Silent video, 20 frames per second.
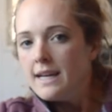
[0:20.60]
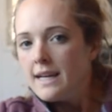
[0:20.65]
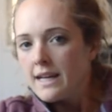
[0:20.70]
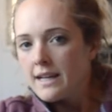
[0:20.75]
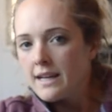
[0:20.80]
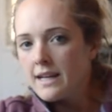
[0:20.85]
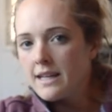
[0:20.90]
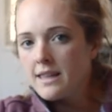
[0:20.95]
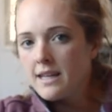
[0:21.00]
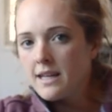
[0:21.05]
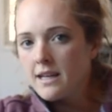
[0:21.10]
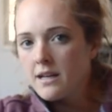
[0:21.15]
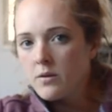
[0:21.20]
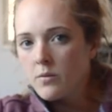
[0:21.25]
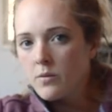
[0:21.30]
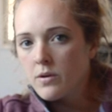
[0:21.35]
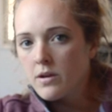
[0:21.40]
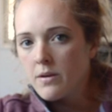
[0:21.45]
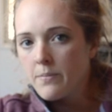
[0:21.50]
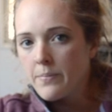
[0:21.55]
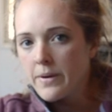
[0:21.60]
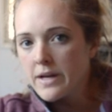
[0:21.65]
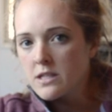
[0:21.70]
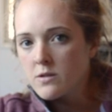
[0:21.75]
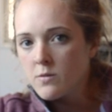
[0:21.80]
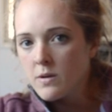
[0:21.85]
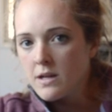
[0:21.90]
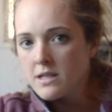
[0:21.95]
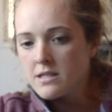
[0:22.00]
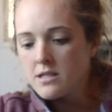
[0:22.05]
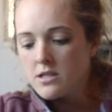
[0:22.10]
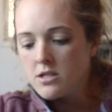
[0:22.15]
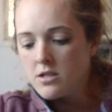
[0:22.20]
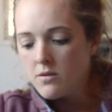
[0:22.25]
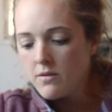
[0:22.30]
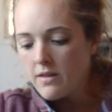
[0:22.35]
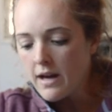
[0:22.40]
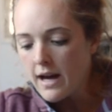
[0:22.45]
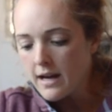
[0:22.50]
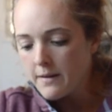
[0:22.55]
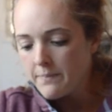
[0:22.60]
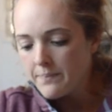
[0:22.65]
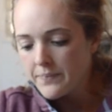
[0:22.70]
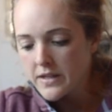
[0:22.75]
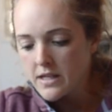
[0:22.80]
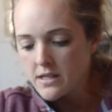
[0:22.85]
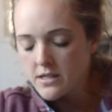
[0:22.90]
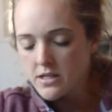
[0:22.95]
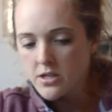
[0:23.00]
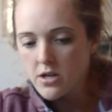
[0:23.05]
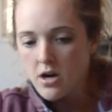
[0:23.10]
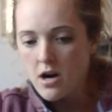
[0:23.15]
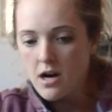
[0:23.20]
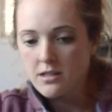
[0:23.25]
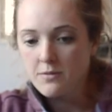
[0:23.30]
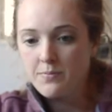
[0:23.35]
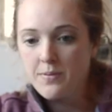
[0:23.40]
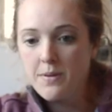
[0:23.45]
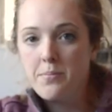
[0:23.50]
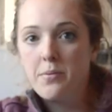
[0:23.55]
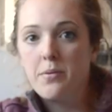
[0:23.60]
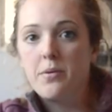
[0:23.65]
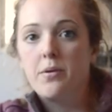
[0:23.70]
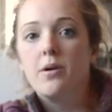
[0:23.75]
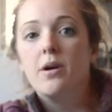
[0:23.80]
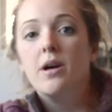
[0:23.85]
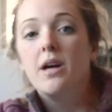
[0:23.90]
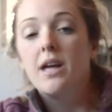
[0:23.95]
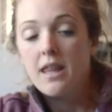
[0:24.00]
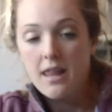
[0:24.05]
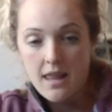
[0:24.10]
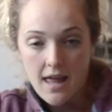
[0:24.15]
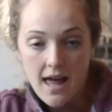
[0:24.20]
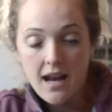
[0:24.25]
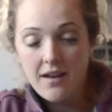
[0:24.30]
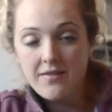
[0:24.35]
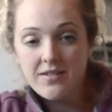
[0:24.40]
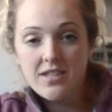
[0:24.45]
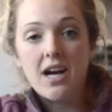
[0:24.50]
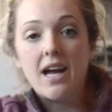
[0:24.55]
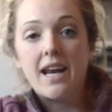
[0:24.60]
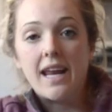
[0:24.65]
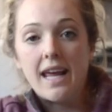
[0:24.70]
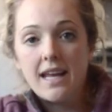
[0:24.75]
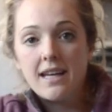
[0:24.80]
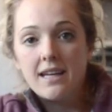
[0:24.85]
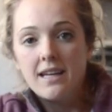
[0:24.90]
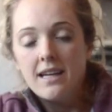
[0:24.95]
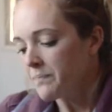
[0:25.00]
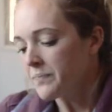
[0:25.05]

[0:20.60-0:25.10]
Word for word: And I think one of the best ways to do that is to talk to people that have done it.